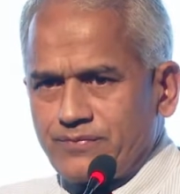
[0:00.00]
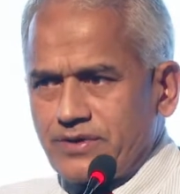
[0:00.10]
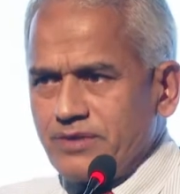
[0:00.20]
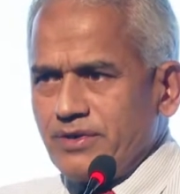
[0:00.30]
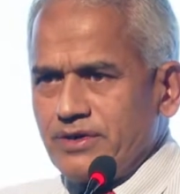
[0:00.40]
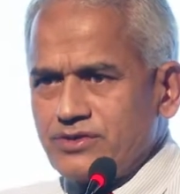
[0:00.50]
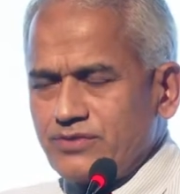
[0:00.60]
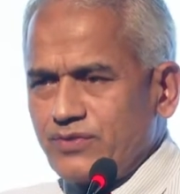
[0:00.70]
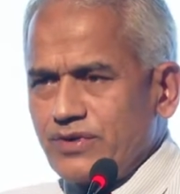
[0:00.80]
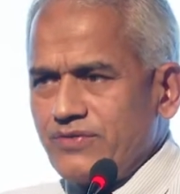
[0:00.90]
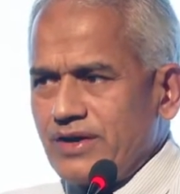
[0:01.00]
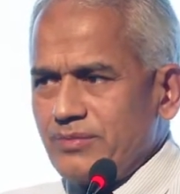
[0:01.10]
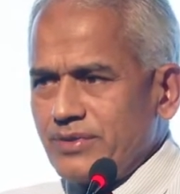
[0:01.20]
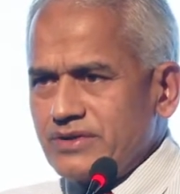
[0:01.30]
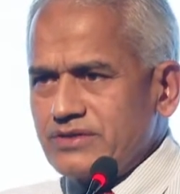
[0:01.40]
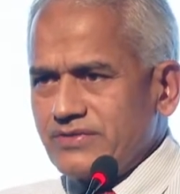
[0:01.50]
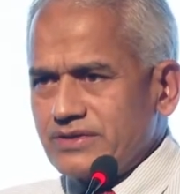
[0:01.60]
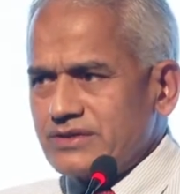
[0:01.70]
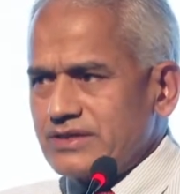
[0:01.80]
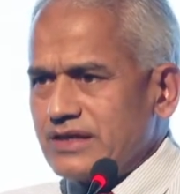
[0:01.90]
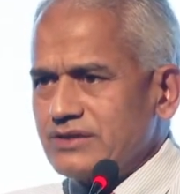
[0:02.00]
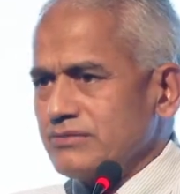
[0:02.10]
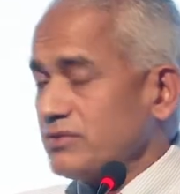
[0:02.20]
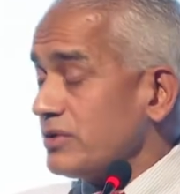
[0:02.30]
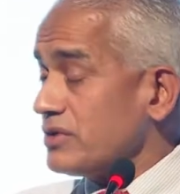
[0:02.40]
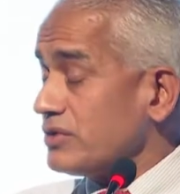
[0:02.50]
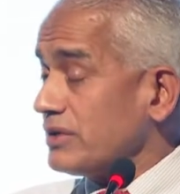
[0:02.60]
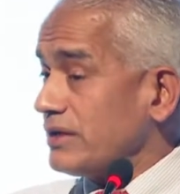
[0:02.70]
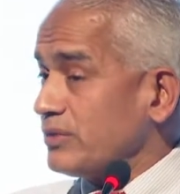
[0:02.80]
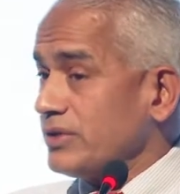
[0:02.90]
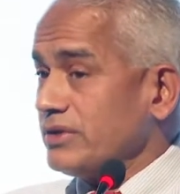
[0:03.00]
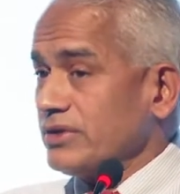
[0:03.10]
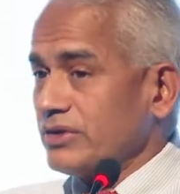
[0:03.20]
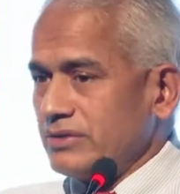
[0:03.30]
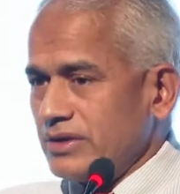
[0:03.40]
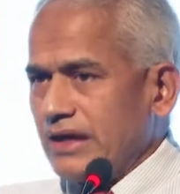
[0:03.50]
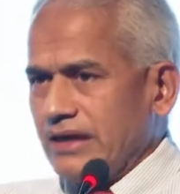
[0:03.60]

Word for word: 30 minutes to 45 minutes of exercise, you can do that within your,